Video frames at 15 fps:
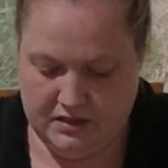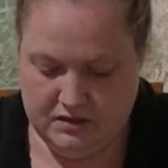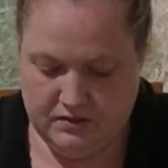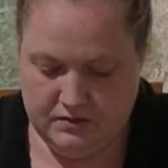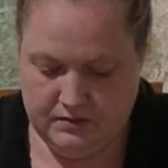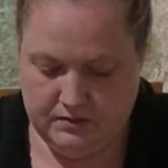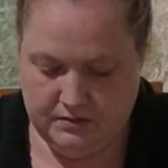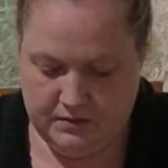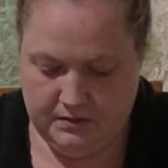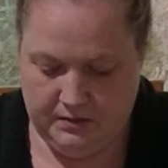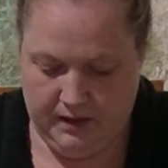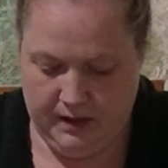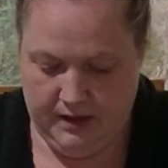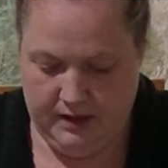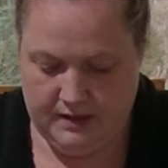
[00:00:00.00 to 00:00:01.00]
tool will
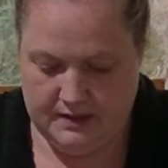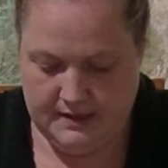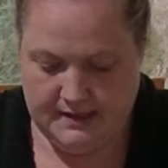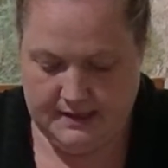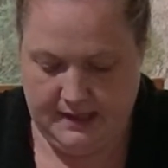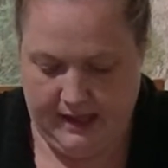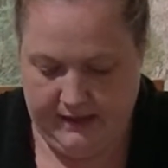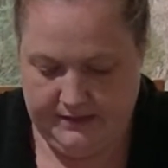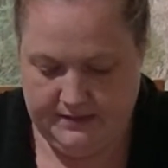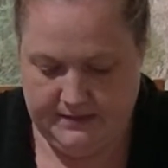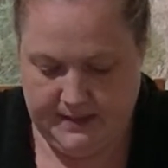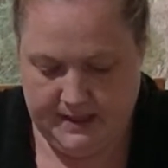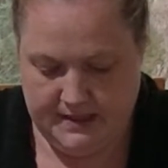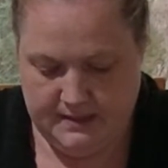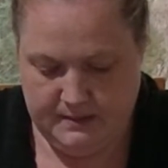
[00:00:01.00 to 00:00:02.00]
work. It doesn't have to
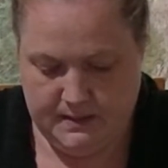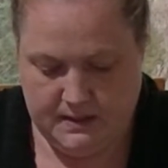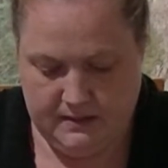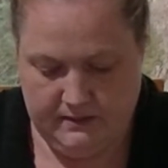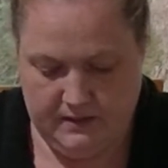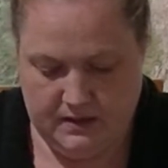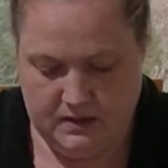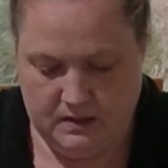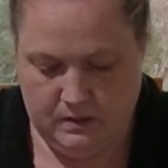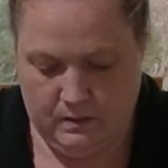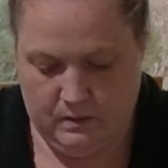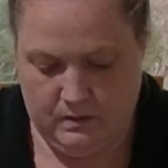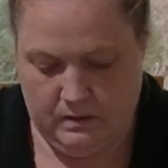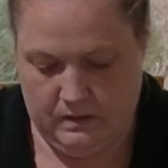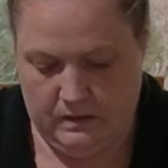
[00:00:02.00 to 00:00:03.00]
be a specific
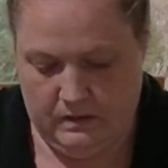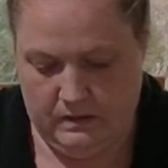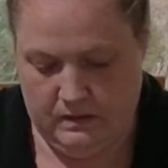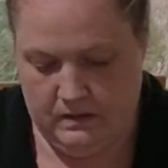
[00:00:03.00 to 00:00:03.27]
tool.